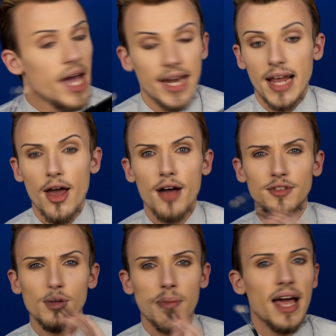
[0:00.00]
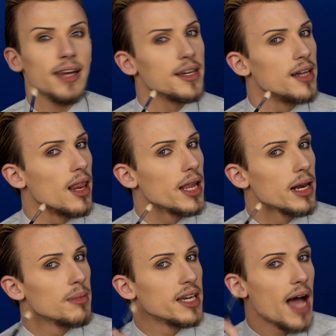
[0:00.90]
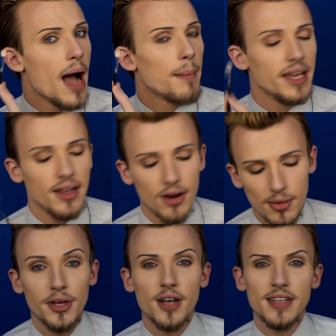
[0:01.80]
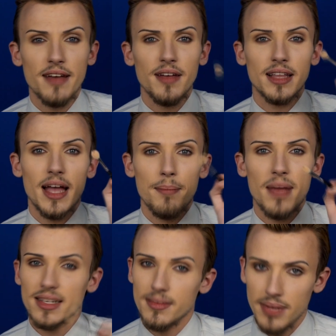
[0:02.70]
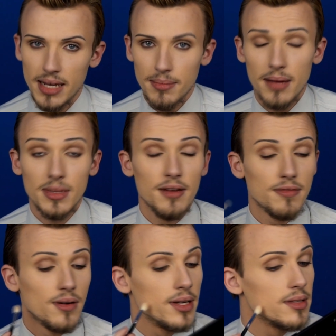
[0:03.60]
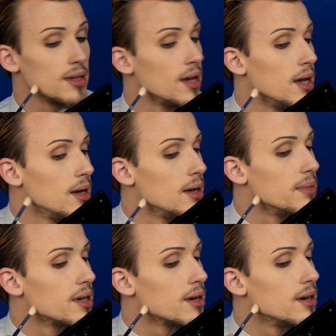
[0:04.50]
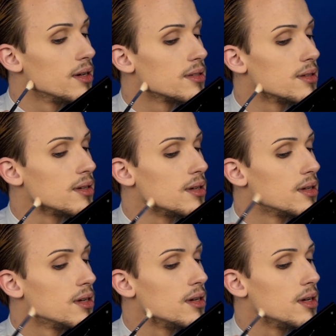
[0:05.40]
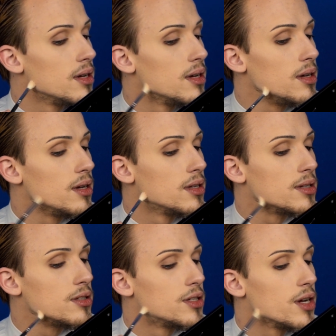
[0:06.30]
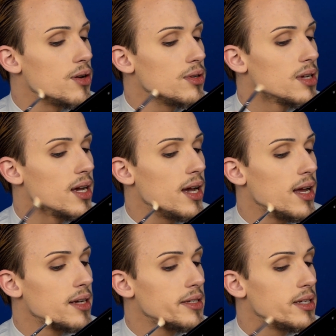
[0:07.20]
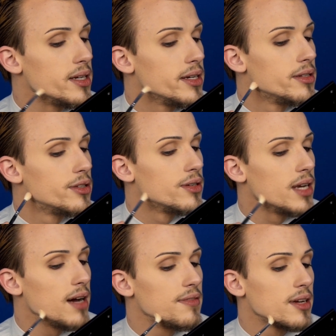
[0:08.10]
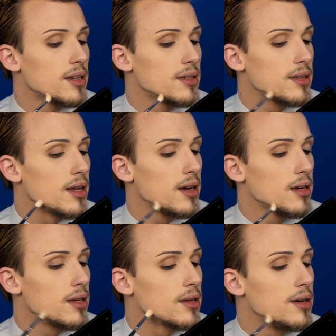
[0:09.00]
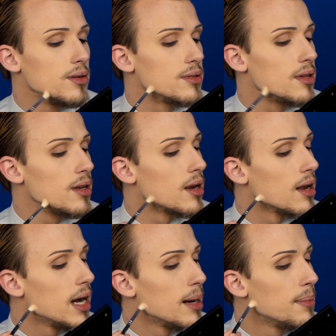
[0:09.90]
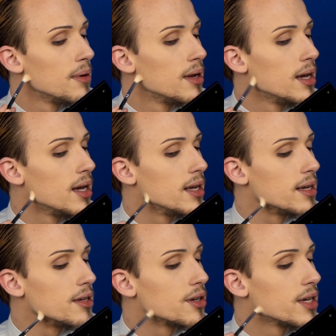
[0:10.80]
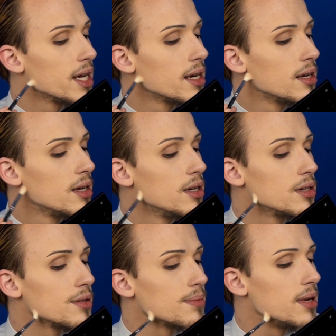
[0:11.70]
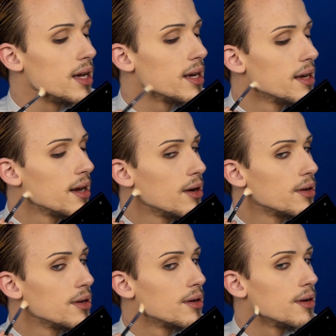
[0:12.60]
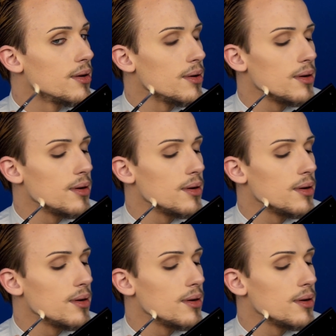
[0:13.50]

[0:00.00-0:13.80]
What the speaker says: And I love to blend it a little bit up here because I think that makes a big difference, because it don't end into nothing, this line, it goes a little up and then you can just blend it out, you know.